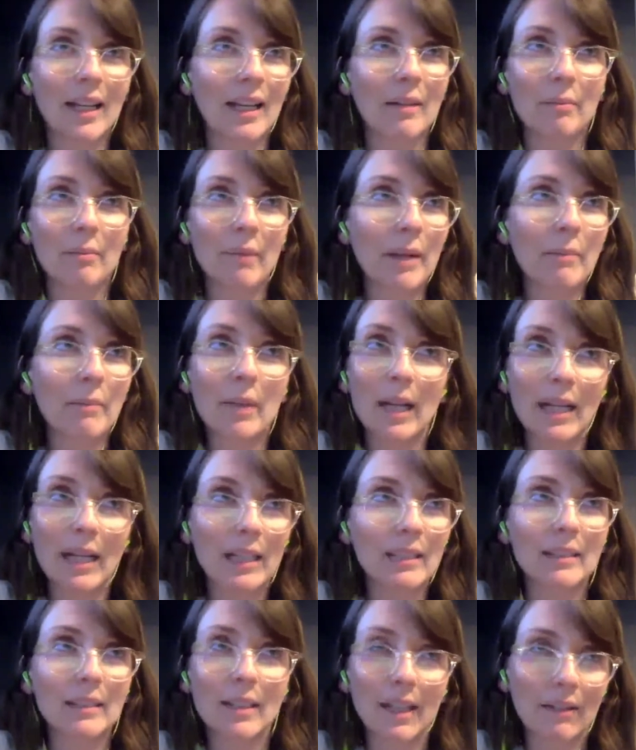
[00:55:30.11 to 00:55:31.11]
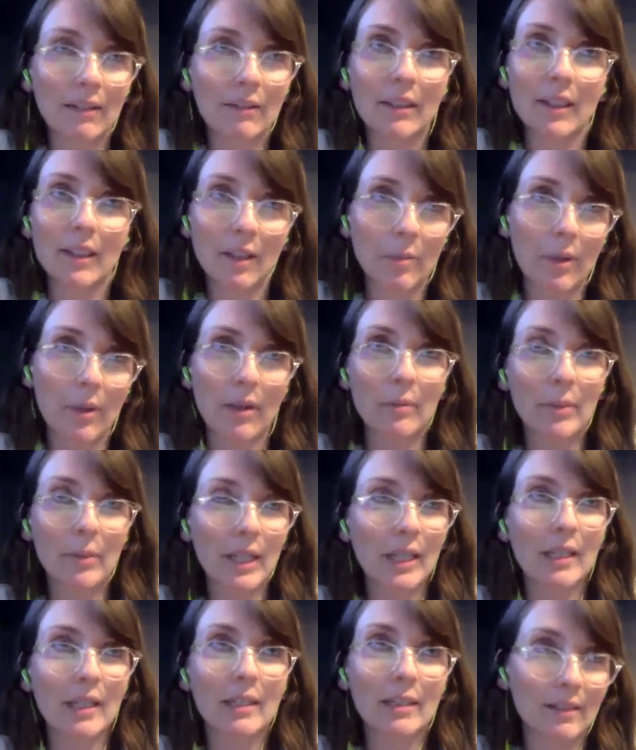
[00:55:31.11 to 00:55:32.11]
my mind, everything about
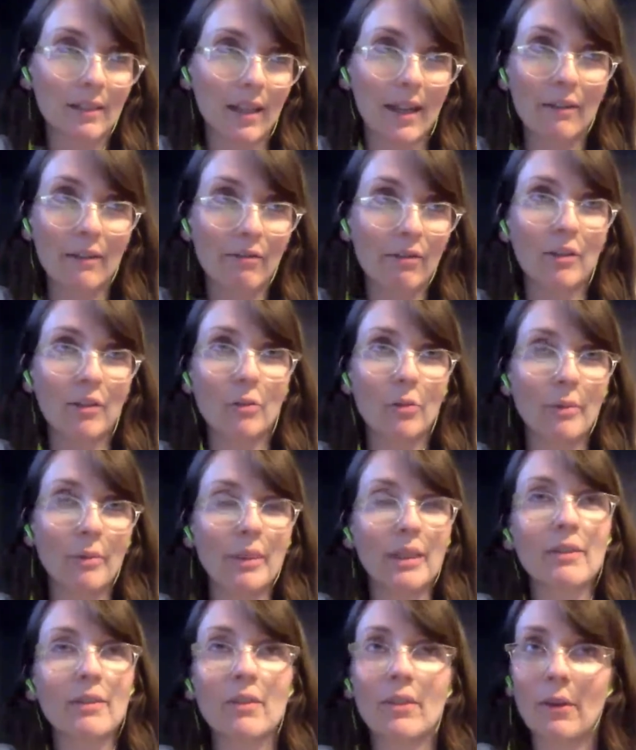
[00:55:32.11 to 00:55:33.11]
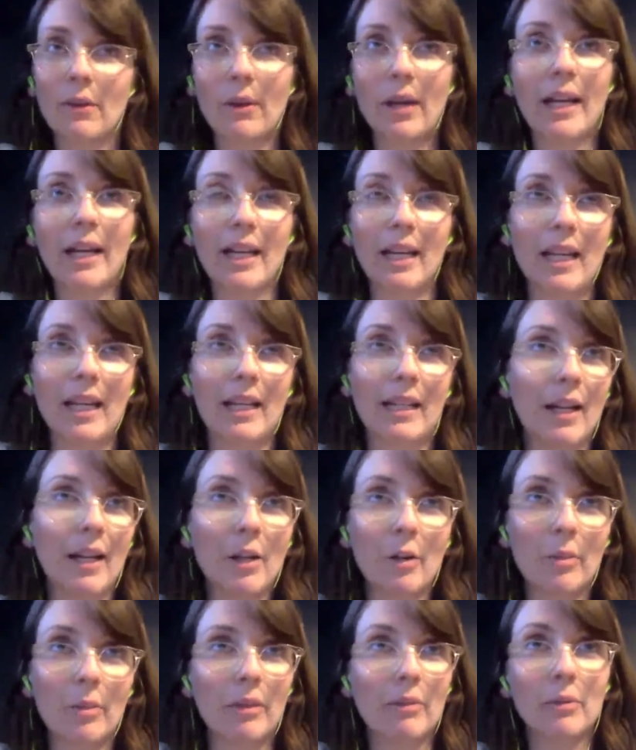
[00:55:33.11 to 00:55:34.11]
me is iFundWomen, so I can't
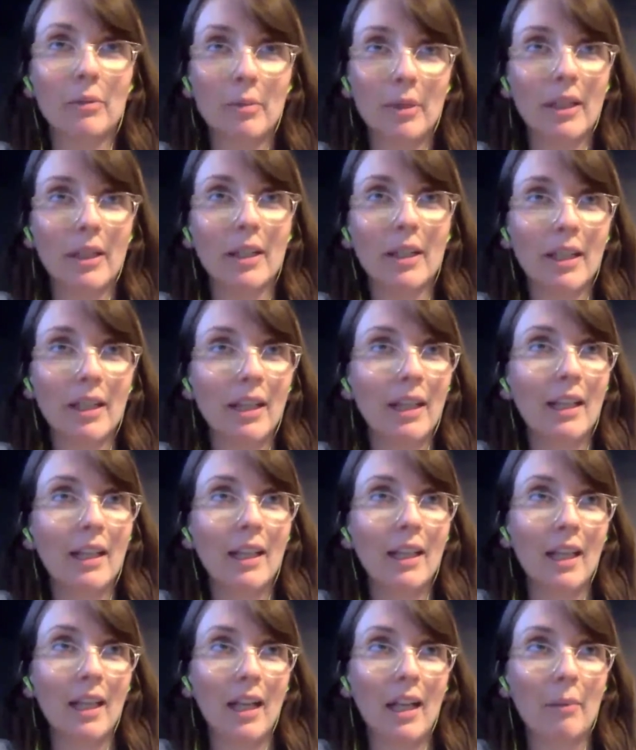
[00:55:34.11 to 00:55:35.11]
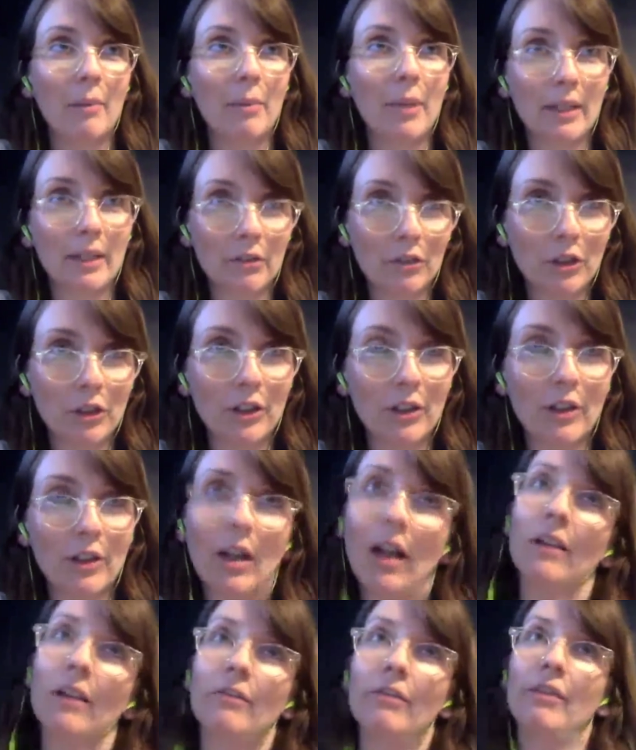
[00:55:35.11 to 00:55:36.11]
help. It would be a picture
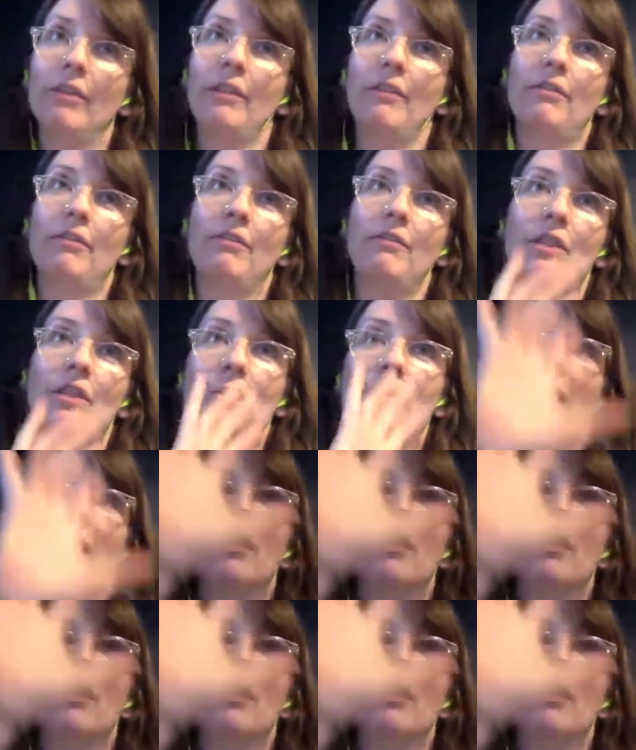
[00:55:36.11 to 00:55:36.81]
of female